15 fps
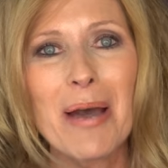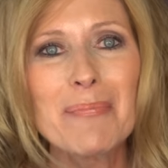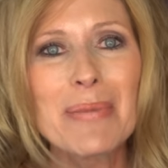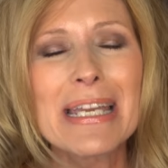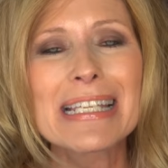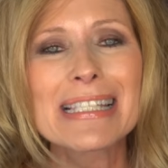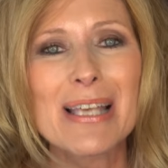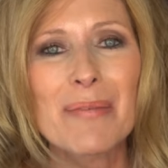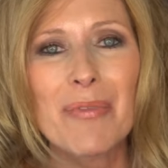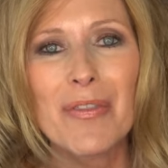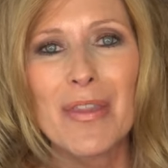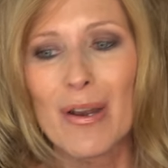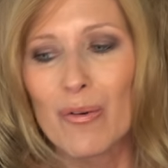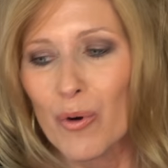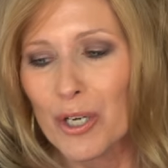be
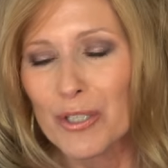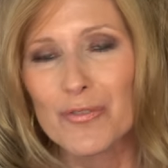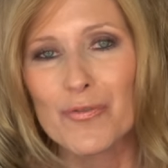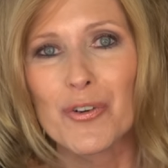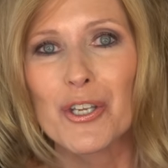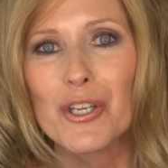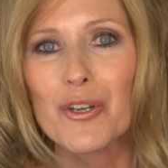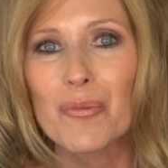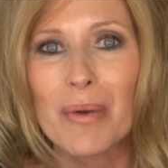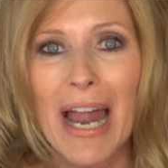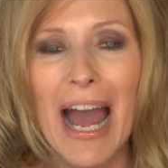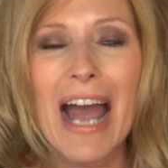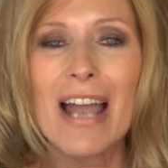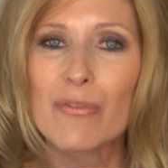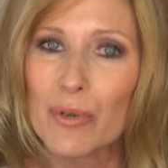something that works for you,
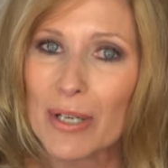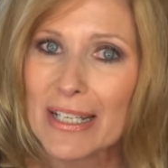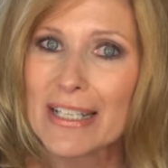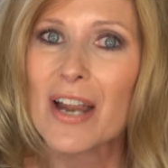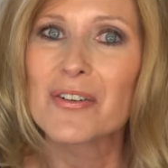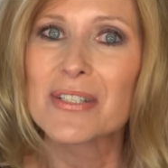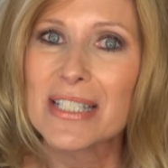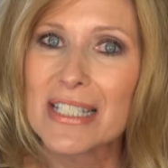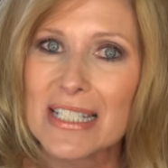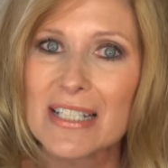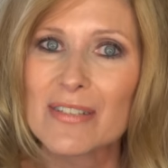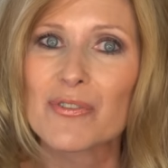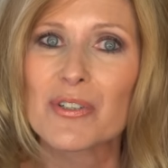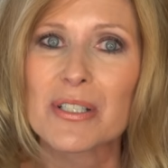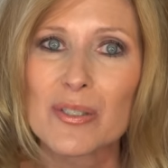but I have really noticed a
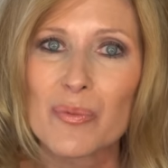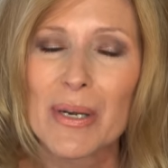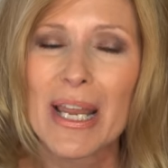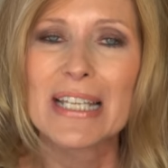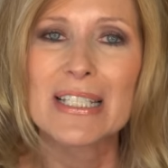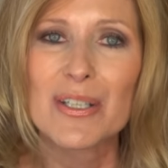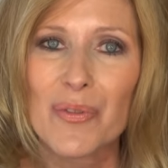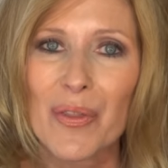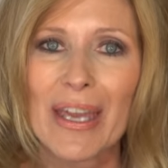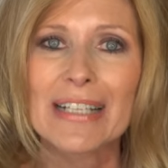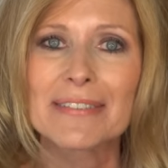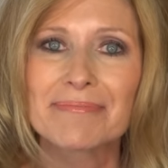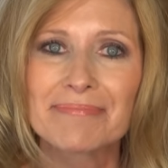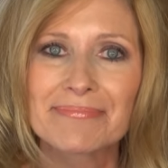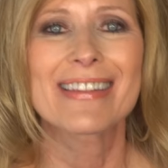difference when I do
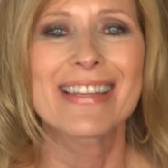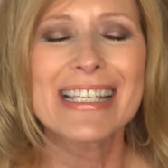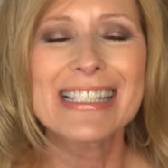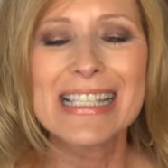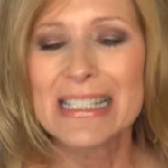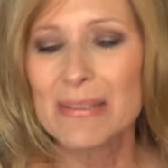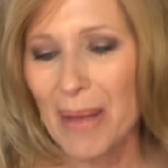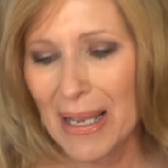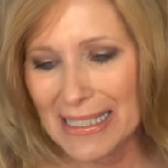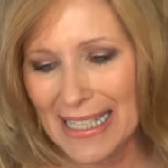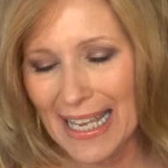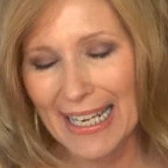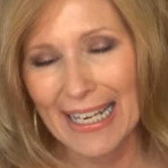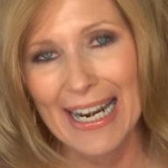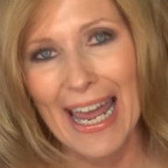that. This is my
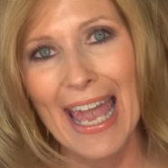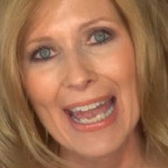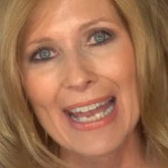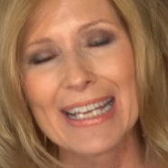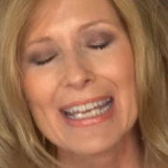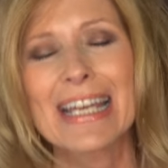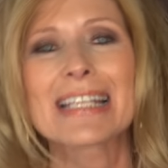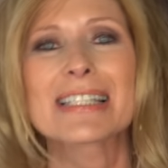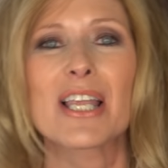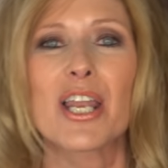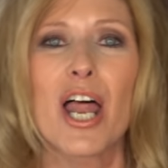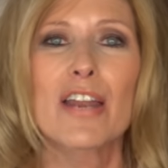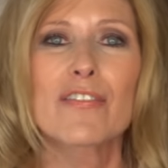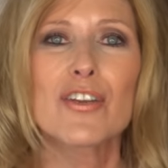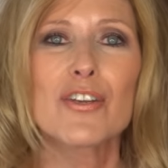second hack. As a
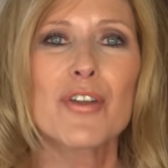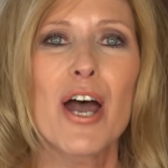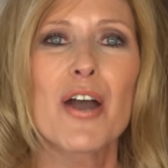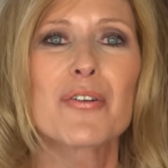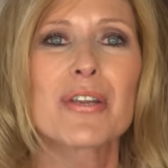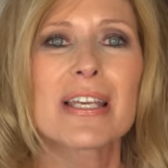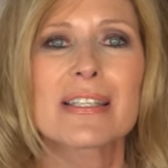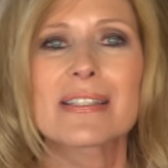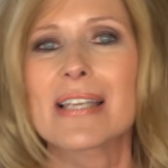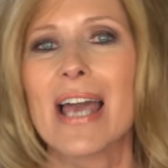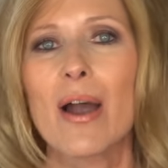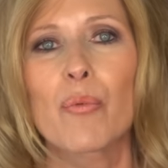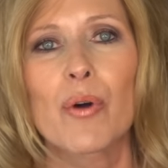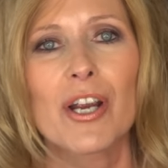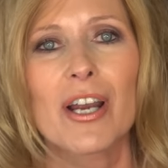lot of you noticed,
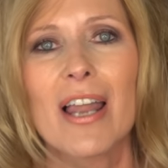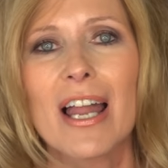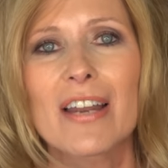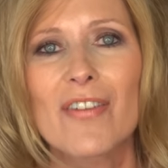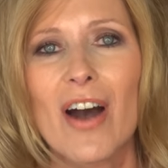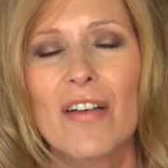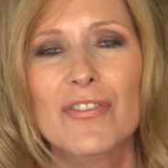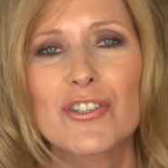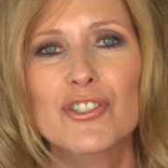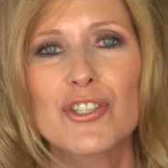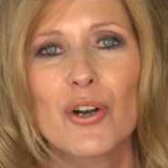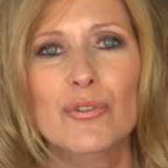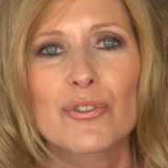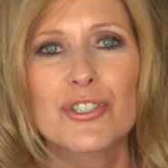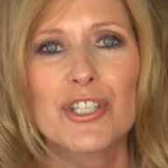I wear a lot of
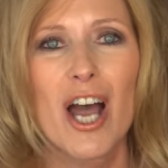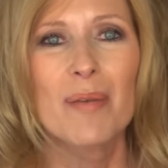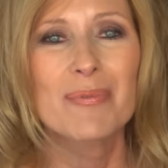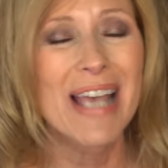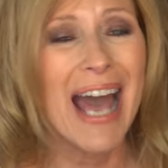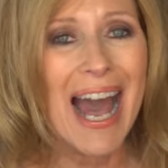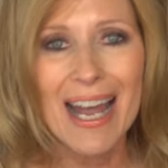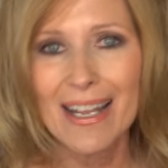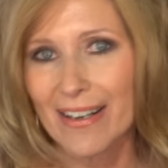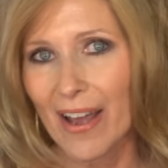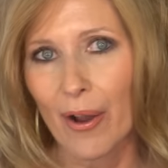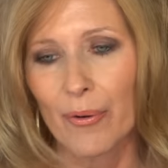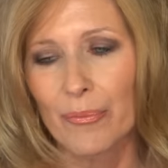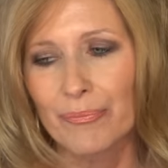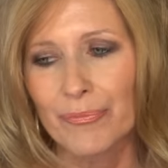off-the-shoulder tops. I
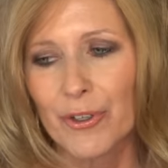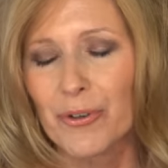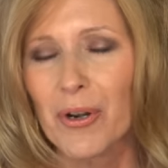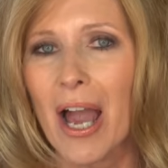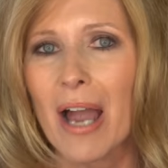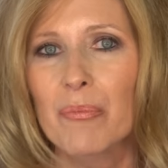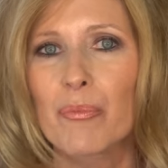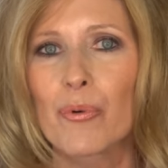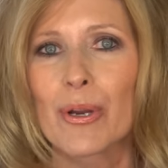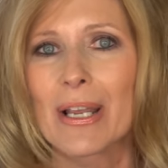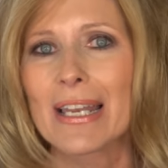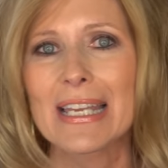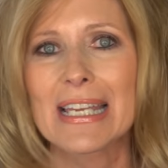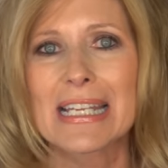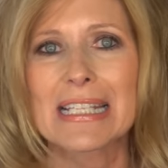know they're not
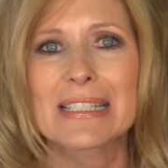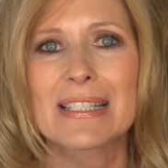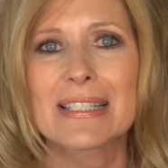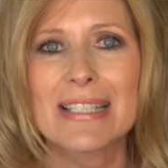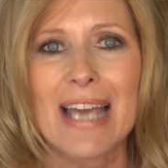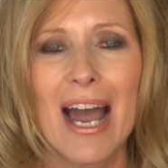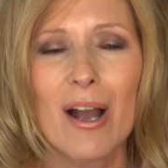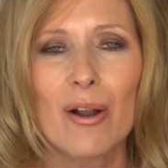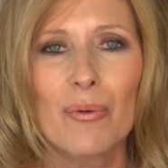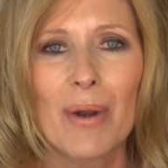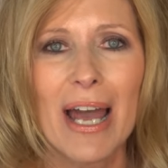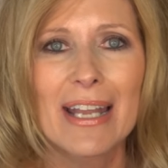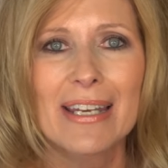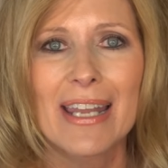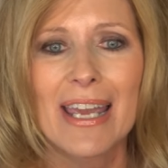really in style
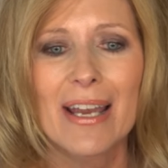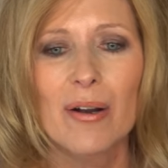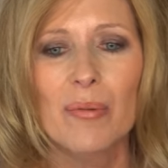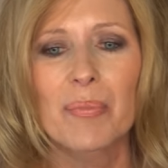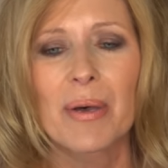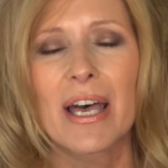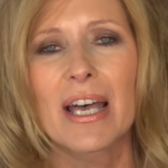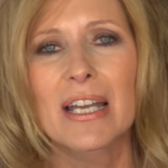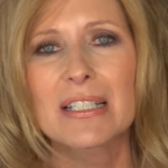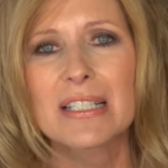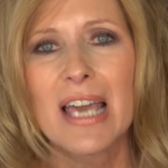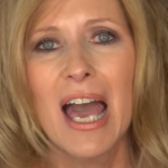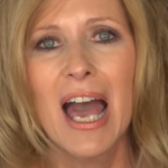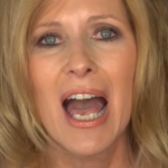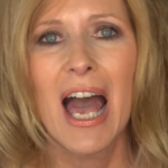right now,
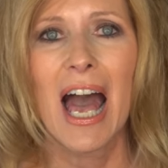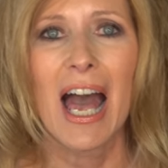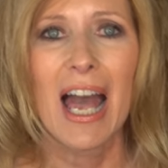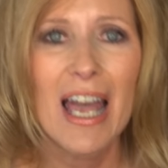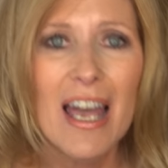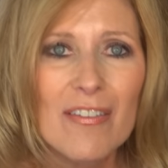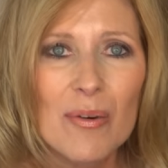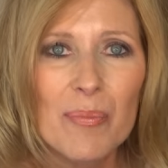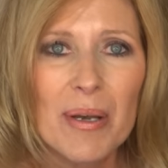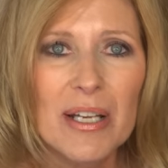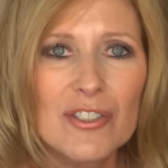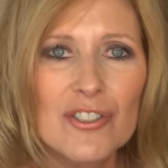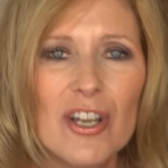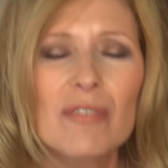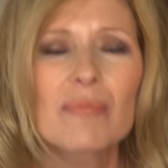but I have a
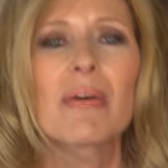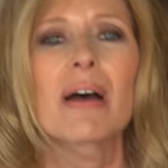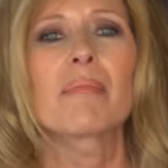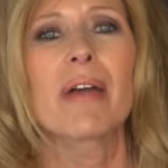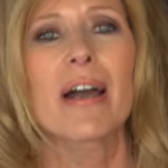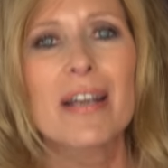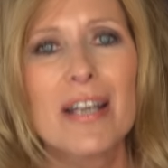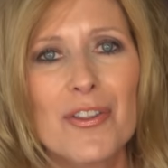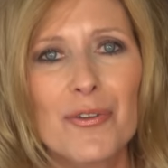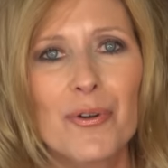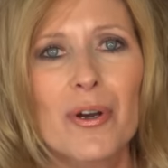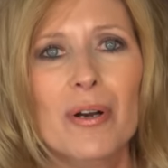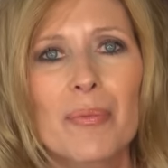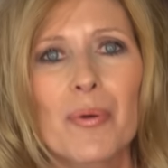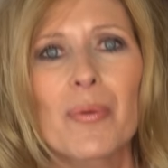bunch of them. I'm not going to
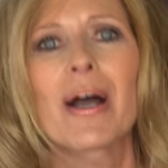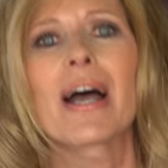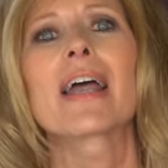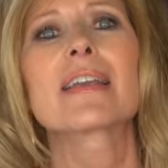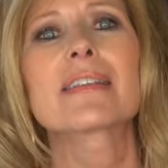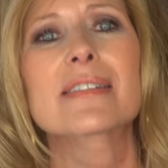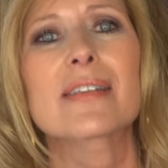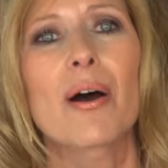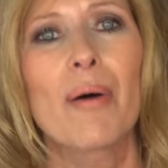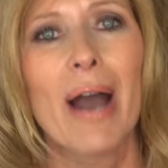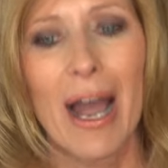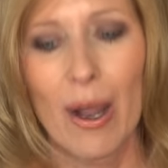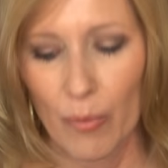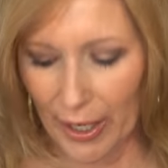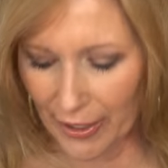throw them away, so
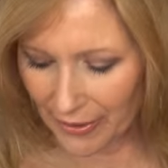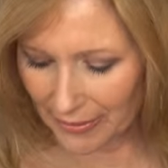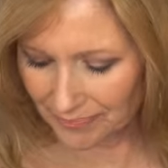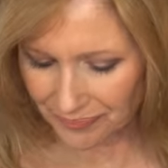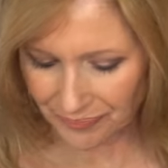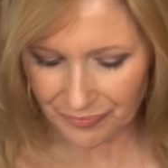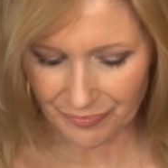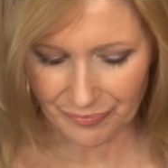I wear them.